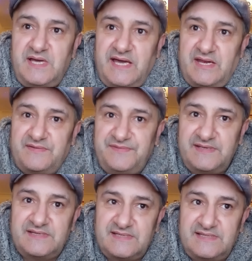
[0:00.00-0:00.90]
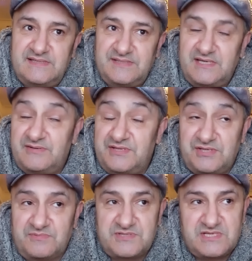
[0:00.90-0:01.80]
And I think, I don't know whether
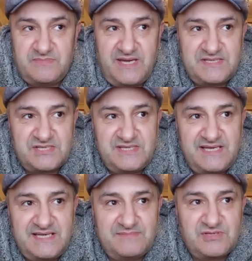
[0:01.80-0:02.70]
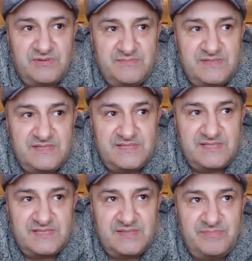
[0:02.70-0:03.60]
Dobson's the man to stand up to him,
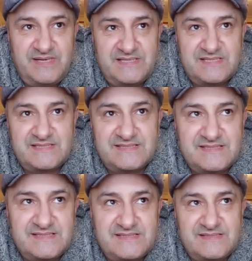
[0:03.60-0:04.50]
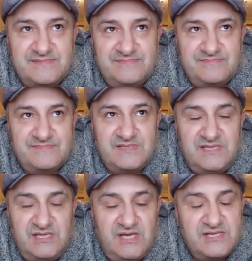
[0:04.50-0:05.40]
but
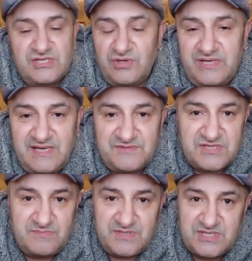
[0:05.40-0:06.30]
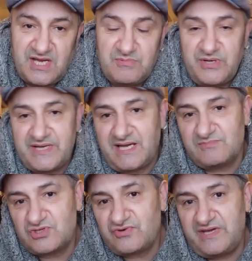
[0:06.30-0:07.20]
it's not enough to simply say, "I'm going to
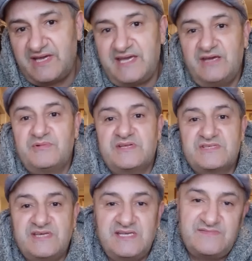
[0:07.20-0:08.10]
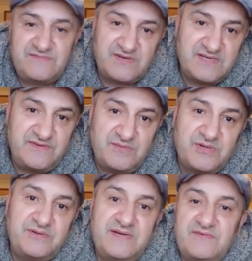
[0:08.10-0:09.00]
come straight at you. I'm going to stand in front of you. I'm
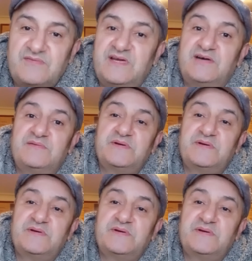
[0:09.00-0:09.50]
going to have a row.